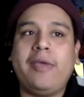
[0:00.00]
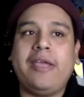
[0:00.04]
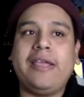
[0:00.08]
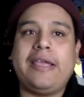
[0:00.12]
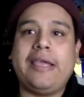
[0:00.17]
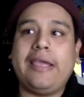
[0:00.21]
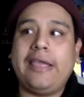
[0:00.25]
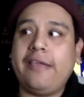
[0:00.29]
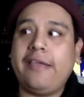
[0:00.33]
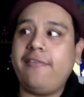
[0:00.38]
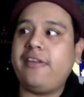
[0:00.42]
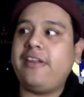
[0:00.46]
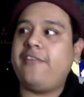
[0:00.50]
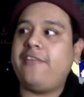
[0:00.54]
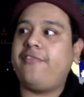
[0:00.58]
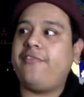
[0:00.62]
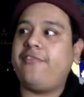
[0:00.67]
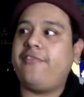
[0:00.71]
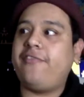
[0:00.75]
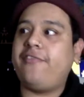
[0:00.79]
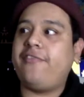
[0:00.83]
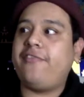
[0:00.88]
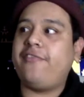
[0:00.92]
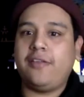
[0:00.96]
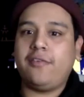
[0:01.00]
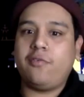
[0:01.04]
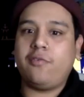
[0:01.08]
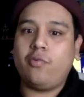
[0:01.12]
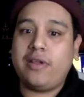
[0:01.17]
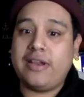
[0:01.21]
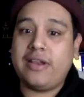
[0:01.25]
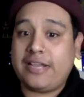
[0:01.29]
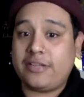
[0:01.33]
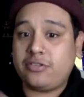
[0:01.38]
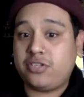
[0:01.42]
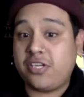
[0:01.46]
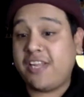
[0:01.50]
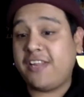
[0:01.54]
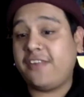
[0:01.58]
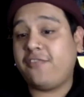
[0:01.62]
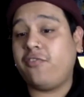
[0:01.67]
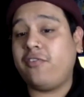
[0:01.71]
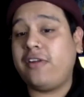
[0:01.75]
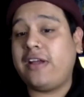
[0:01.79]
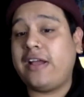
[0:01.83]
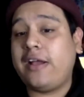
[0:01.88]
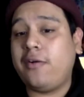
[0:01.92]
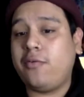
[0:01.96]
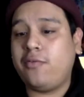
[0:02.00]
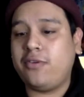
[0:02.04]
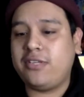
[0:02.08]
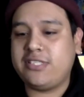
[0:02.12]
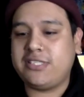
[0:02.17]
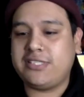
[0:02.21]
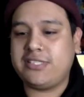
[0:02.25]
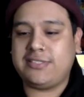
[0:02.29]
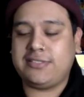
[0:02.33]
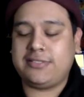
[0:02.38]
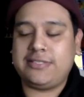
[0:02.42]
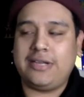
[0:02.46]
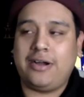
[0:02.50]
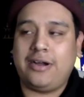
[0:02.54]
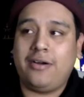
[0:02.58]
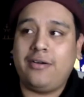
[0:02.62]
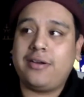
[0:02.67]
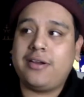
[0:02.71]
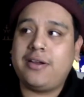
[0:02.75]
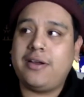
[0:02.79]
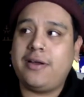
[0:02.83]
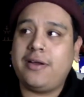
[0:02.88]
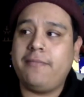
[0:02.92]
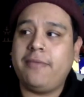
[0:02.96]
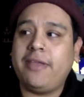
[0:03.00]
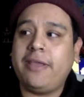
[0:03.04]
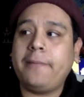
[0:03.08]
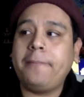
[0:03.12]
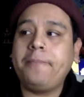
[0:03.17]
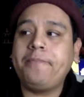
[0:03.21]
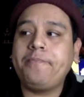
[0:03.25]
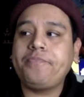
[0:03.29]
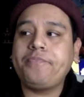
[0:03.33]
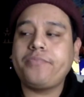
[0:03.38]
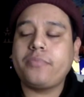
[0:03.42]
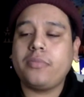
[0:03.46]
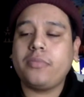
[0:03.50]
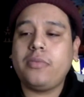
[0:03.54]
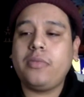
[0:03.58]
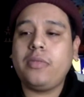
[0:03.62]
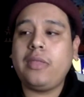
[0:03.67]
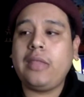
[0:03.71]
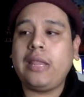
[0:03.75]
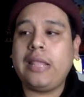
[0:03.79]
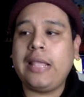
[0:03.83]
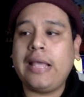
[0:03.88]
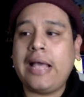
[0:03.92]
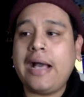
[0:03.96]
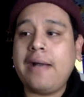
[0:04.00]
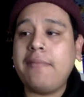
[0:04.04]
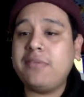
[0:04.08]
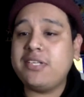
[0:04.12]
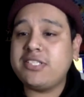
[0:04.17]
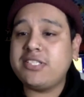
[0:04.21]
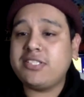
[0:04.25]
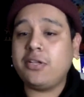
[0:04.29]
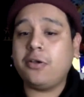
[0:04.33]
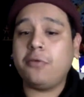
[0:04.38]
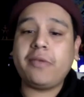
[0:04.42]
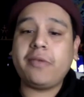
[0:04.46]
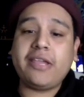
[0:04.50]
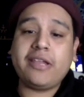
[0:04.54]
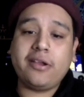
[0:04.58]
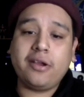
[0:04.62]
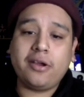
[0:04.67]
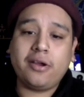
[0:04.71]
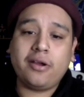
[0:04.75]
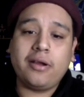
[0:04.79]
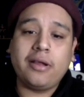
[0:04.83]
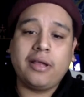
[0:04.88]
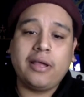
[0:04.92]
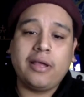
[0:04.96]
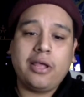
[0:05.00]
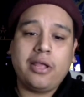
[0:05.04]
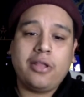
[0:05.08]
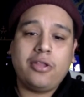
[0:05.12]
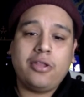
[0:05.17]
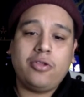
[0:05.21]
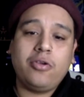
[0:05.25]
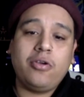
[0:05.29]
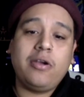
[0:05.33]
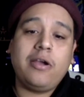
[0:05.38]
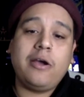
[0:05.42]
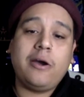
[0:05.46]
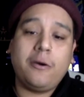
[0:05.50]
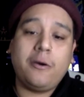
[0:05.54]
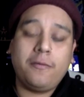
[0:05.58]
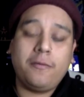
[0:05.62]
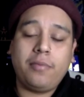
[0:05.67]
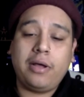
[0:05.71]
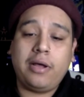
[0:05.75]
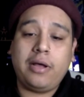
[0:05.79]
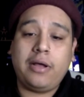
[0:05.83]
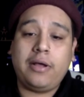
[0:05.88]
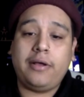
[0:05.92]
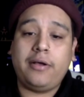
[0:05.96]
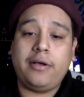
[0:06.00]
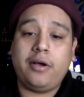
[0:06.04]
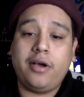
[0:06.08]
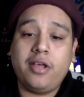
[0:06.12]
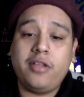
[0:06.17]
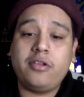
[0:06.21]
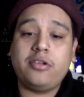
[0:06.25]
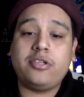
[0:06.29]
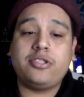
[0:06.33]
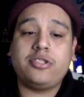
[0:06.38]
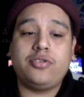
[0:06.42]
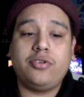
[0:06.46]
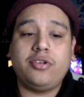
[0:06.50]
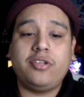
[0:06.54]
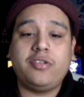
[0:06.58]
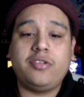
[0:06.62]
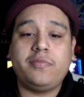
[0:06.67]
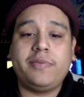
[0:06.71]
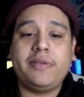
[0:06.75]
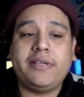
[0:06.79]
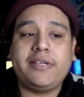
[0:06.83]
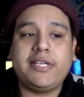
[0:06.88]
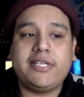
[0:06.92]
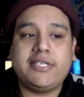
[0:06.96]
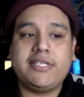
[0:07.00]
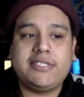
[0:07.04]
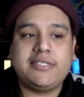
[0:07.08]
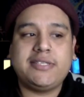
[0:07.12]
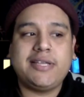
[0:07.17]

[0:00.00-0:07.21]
even if when I transfer out, which is oncoming. I must still be here to help other students, because